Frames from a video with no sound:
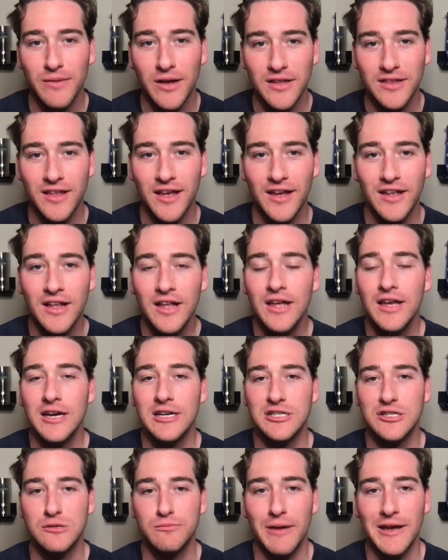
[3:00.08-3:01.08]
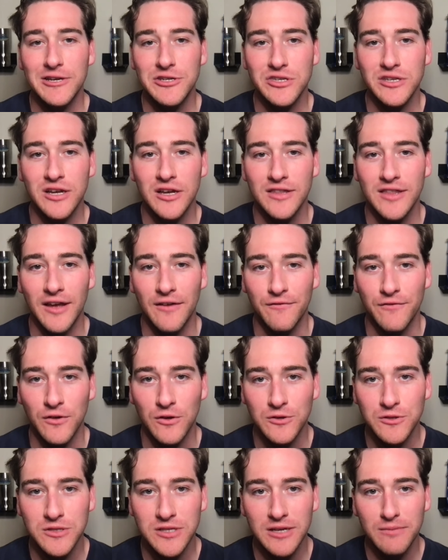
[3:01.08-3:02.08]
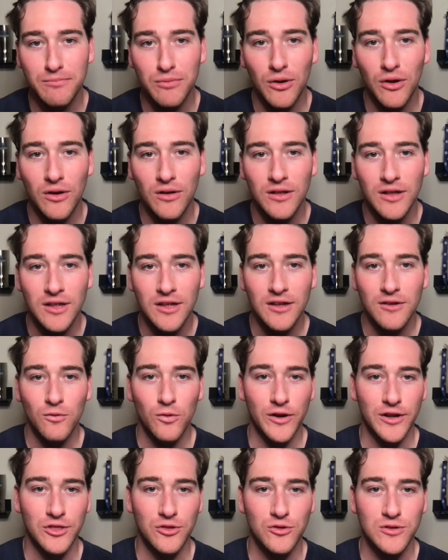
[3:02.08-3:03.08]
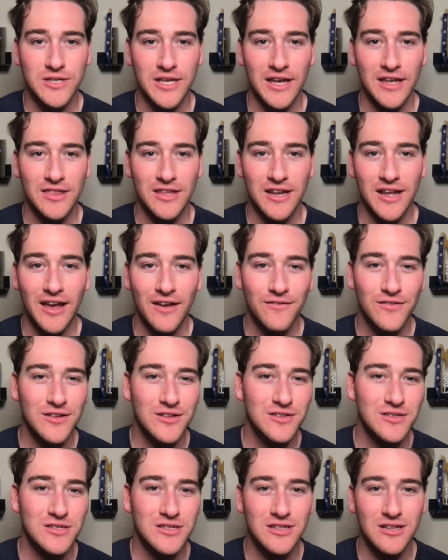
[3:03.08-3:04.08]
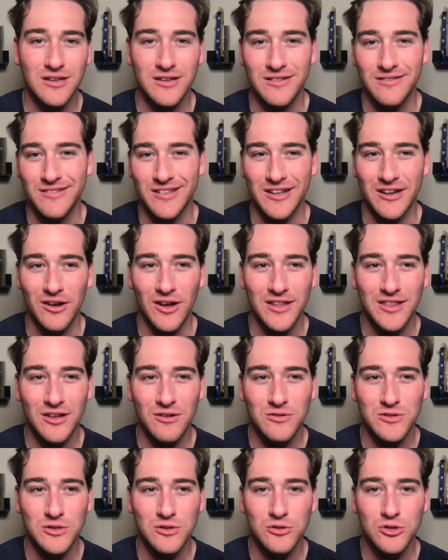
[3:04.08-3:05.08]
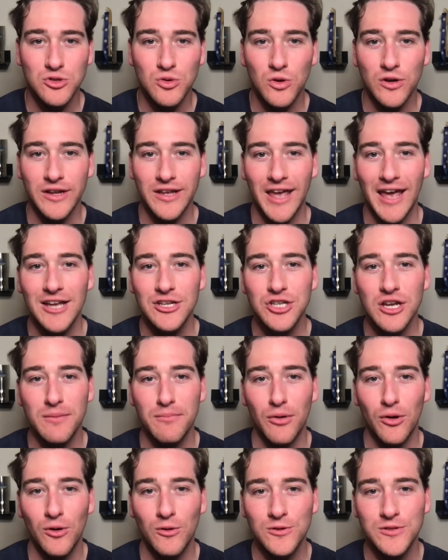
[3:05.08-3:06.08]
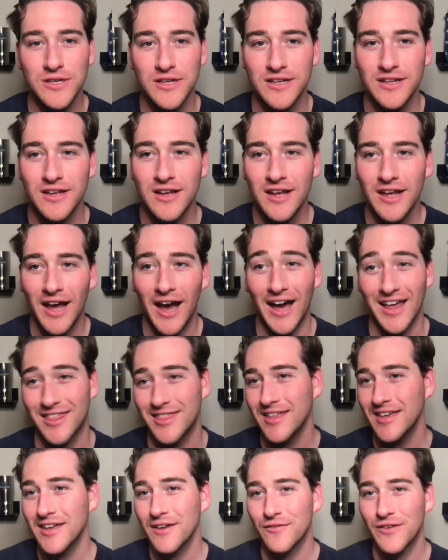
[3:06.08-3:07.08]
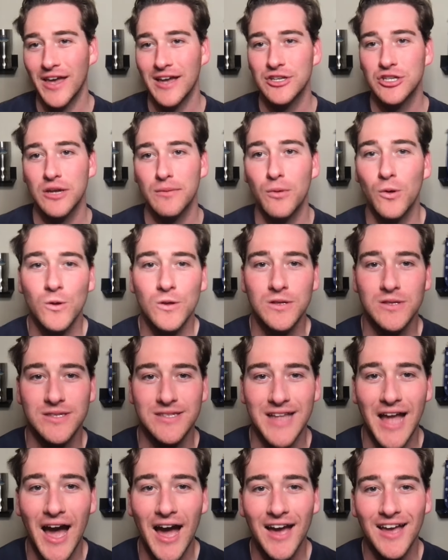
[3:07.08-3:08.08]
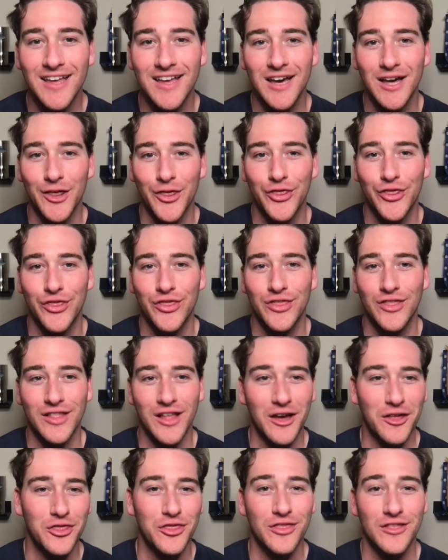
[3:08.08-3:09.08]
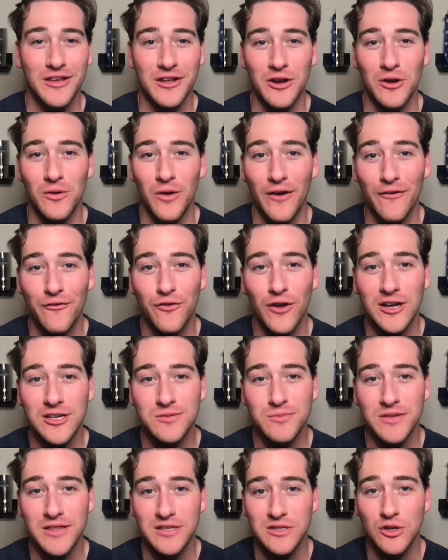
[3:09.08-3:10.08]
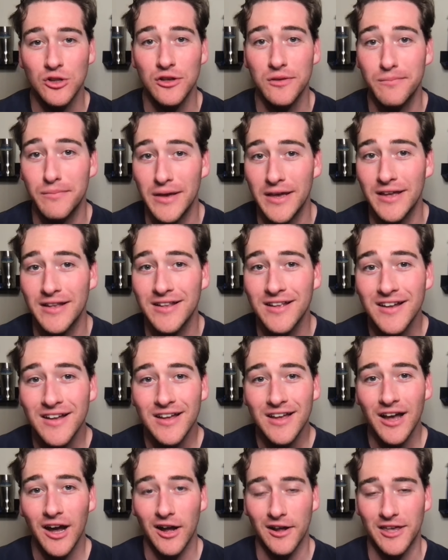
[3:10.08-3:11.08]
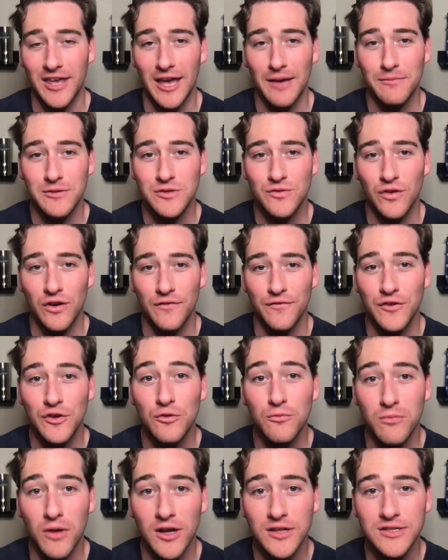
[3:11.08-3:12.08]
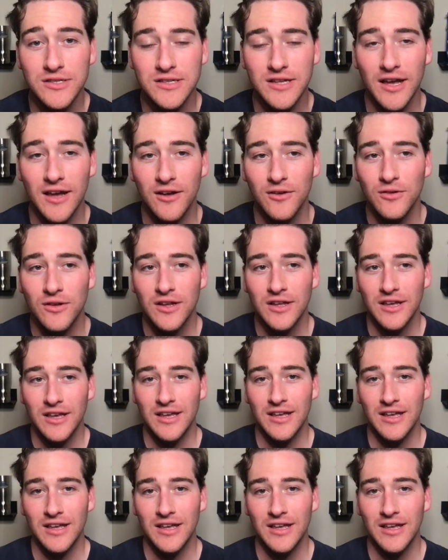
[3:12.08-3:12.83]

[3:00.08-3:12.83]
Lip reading: about that, especially on that first deep ball where he threw it to Anthony Evans. I thought it was a little short. K.J. Bolden, I think if K.J. Bolden's not a freshman that's only been on campus for a few months now,